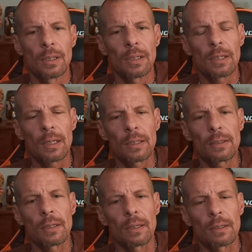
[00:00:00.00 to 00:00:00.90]

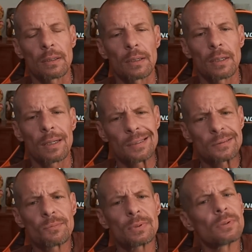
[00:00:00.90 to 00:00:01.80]
And I
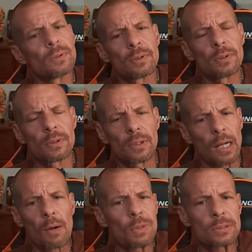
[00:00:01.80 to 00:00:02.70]
said, "What?"
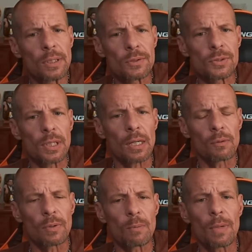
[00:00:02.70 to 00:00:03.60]
Like I wasn't
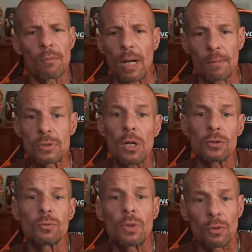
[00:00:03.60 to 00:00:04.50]
understanding what he meant, right? I'm talking
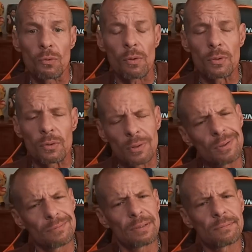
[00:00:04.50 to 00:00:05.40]
to another Northerner.
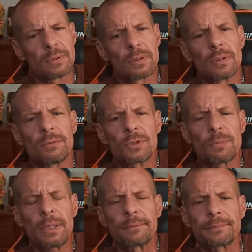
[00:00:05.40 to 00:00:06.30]
I'm like, "What you
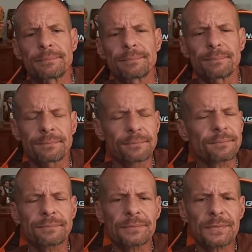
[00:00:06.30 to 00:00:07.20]
mean?"
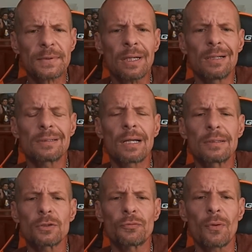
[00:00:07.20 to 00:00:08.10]
And he's like,
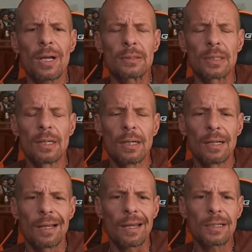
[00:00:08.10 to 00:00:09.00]
"This fool has
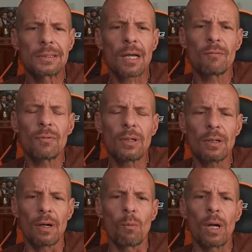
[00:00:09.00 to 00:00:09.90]

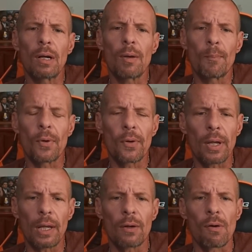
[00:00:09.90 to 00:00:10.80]
XIV, a Welga bird,
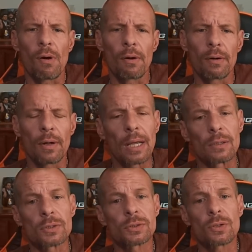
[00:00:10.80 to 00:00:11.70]
NR, and
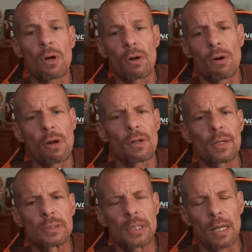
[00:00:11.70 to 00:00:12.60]
a star all on
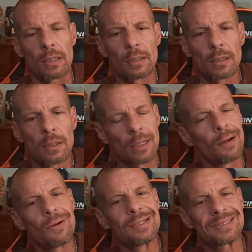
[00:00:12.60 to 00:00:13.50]
his neck."
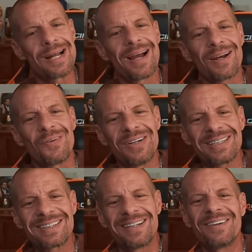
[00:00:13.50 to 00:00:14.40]
I was like,
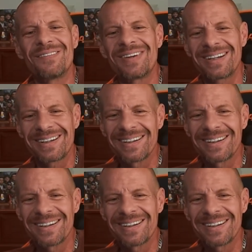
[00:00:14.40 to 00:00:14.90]
"What the fuck?